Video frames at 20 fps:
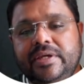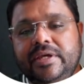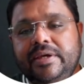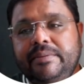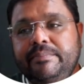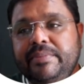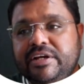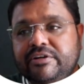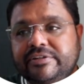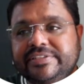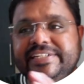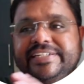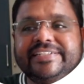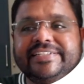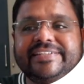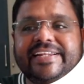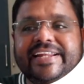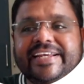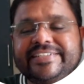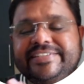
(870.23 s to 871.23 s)
Because it is an
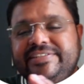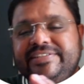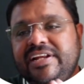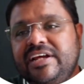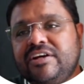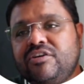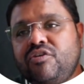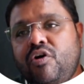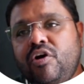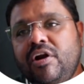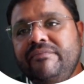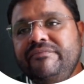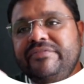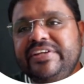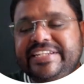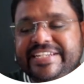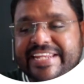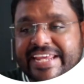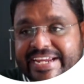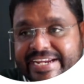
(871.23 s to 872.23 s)
extra column, we
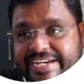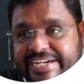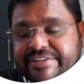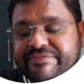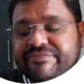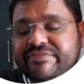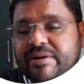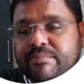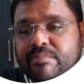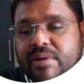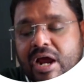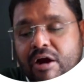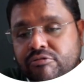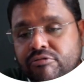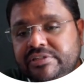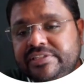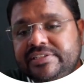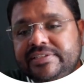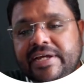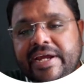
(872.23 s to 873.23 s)
take it from
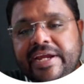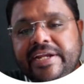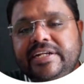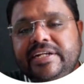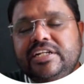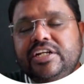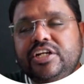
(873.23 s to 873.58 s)
outside.